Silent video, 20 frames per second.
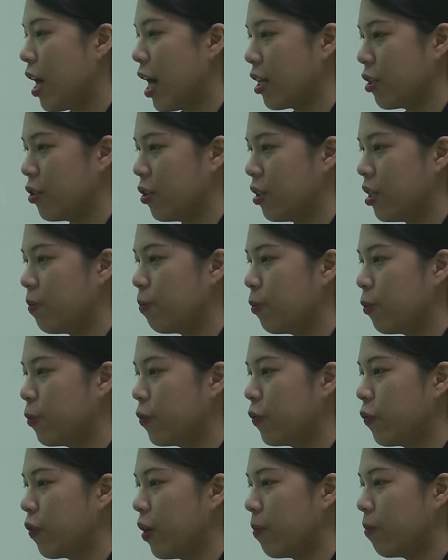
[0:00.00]
actually
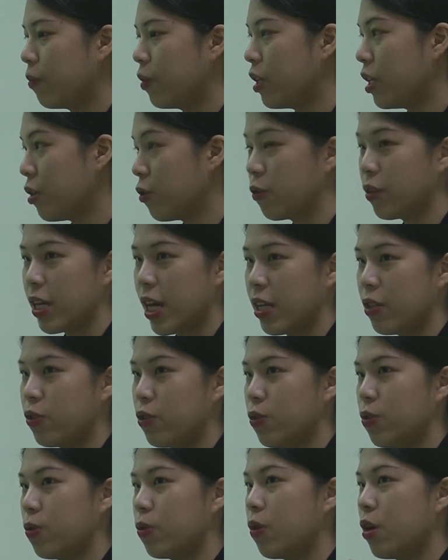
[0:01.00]
moved from the UK to